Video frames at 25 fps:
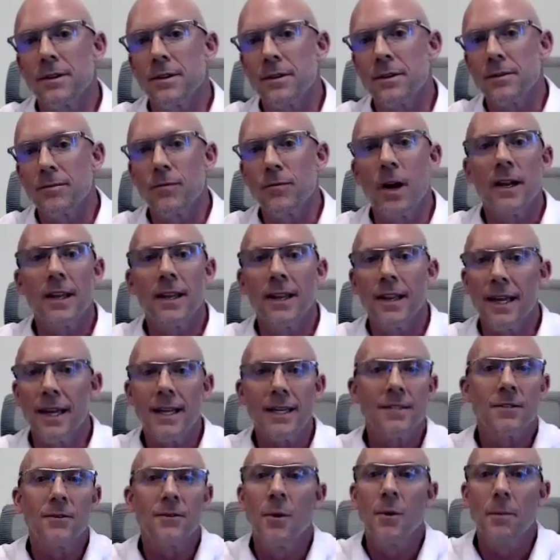running
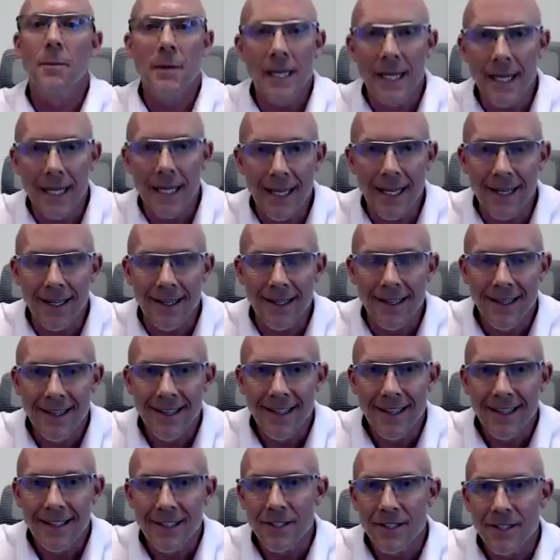late to a meeting.
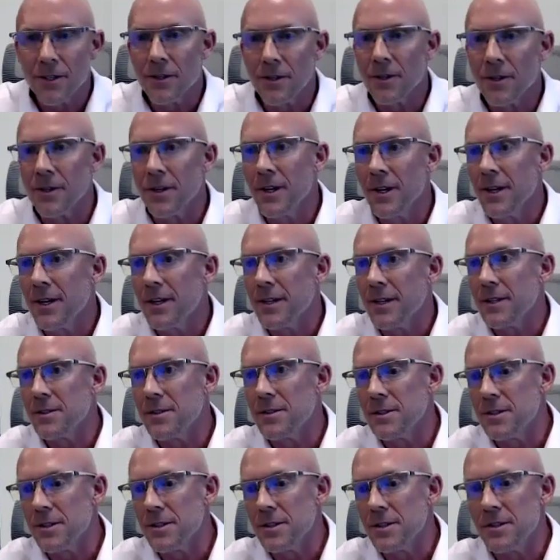You
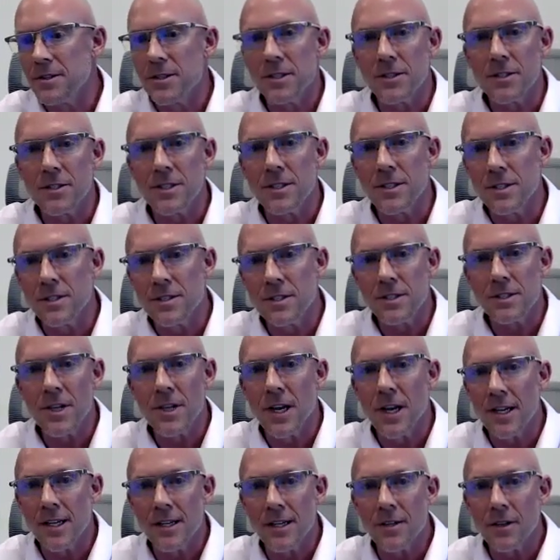just
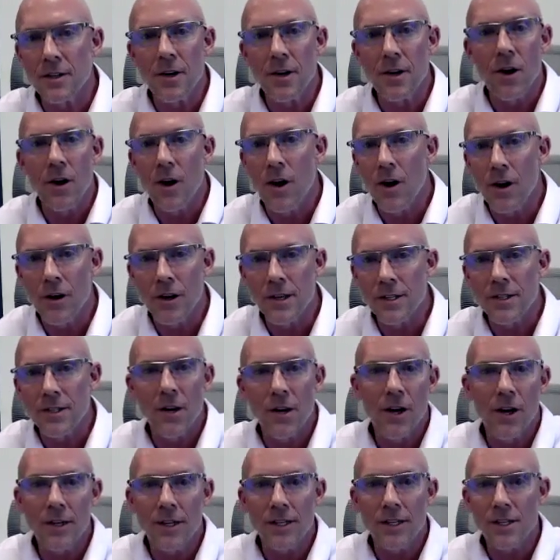got in your car at
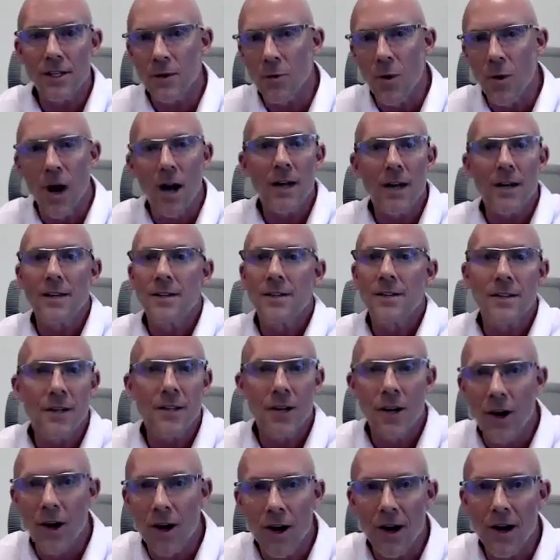Target. You're walking to your
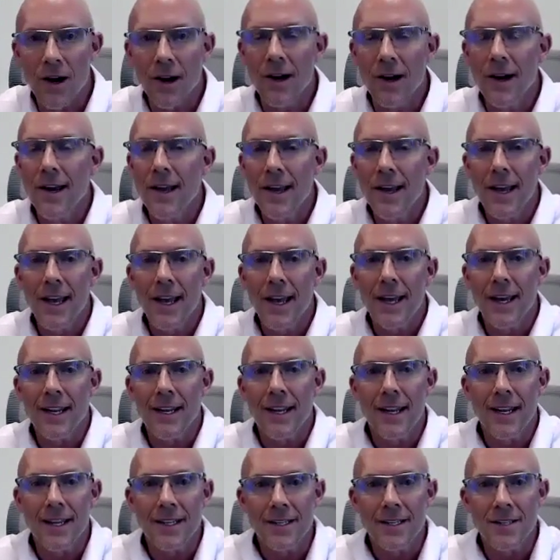car,
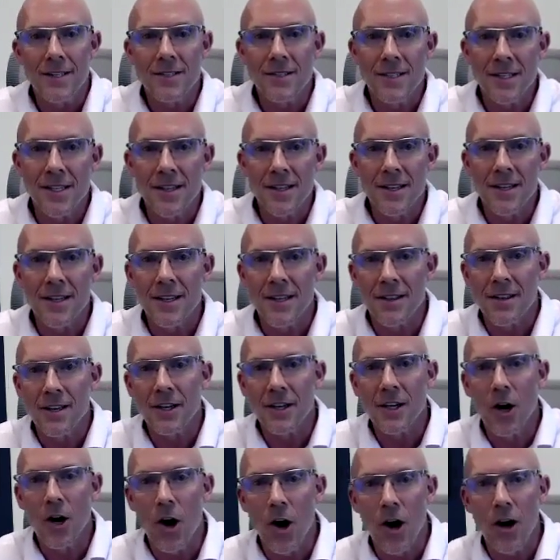and you see the
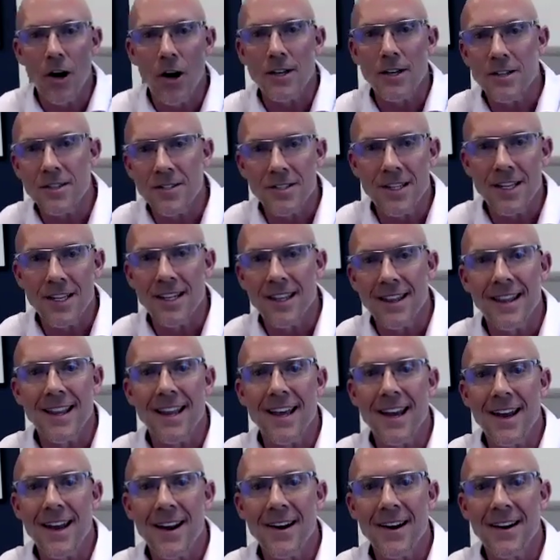cart sitting
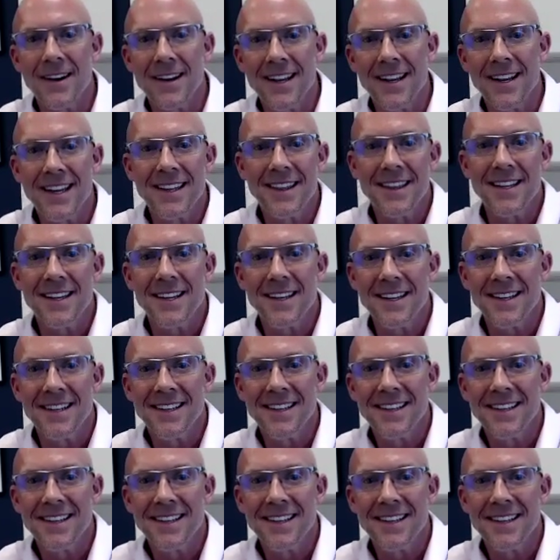there in the